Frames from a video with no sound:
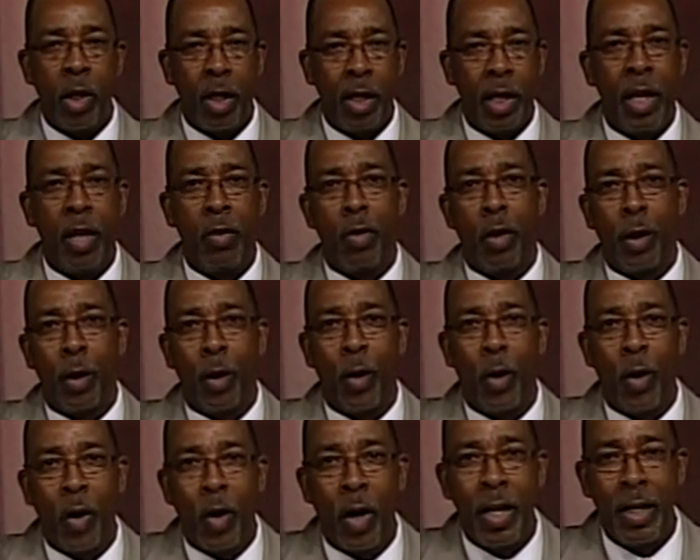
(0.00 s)
in the
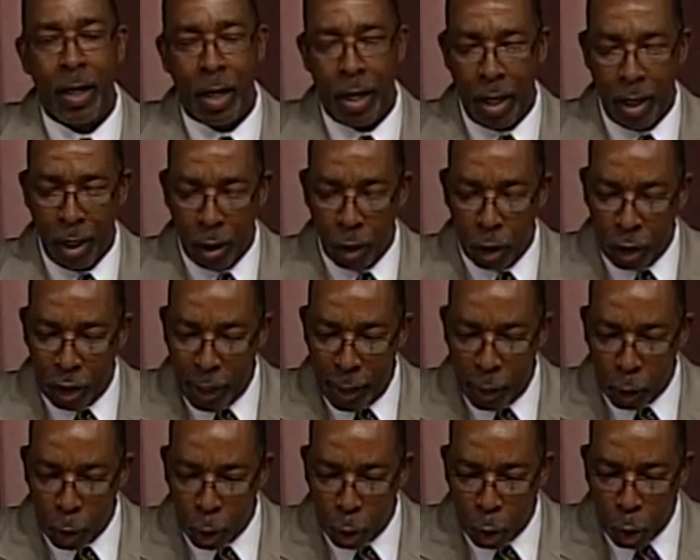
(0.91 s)
Lord
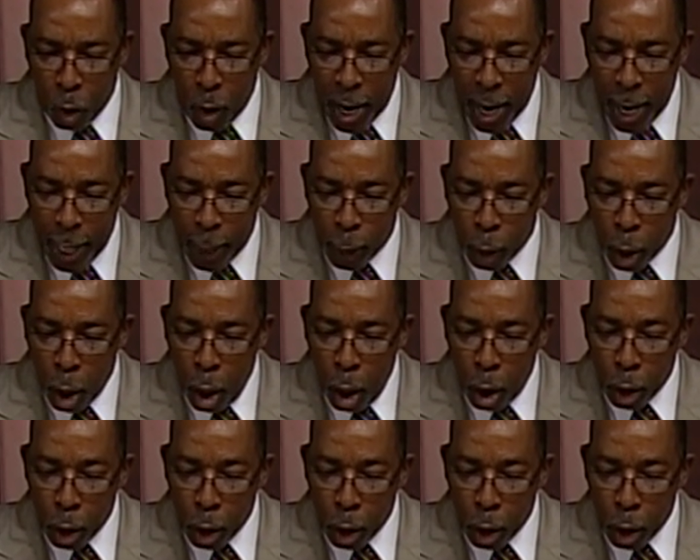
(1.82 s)
Jesus Christ.